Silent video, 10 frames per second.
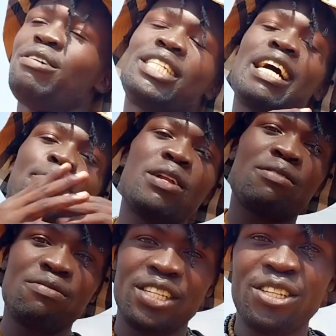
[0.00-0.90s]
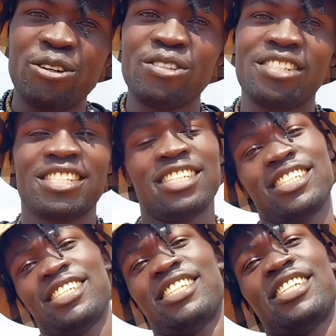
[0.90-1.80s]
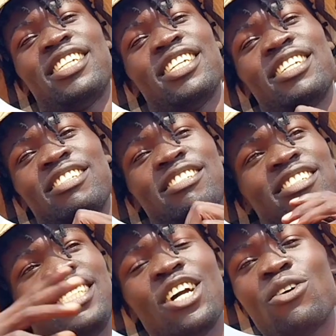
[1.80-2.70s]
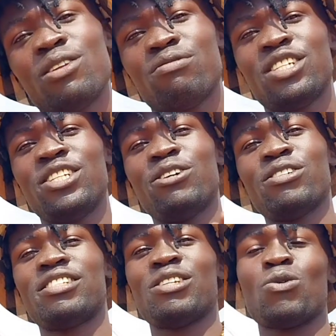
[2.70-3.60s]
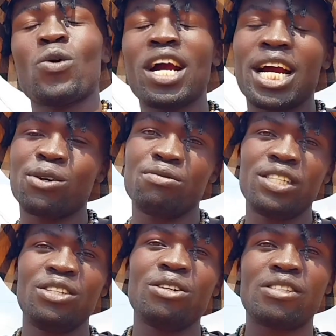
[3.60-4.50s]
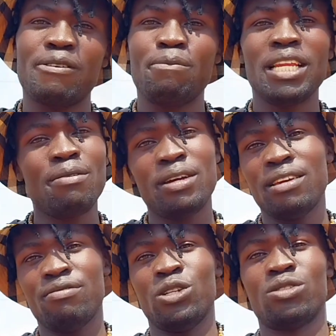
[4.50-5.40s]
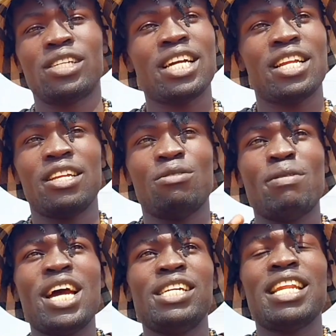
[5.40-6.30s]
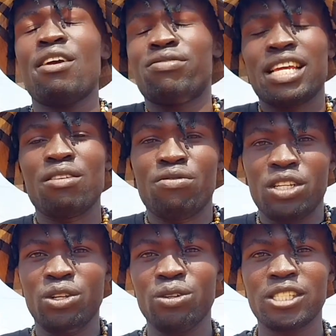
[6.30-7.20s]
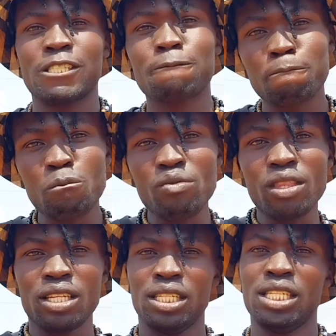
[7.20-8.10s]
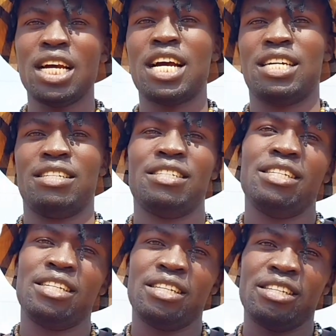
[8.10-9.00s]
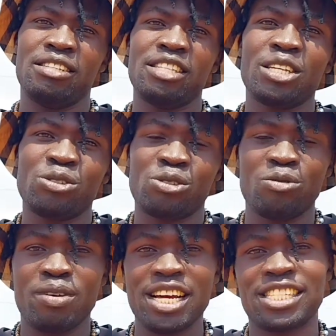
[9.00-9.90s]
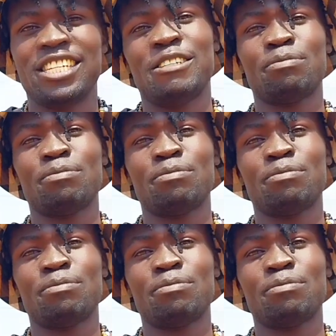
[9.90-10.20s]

tumbling videos juggling videos workout videos many many videos my lifestyle videos yeah thank you so much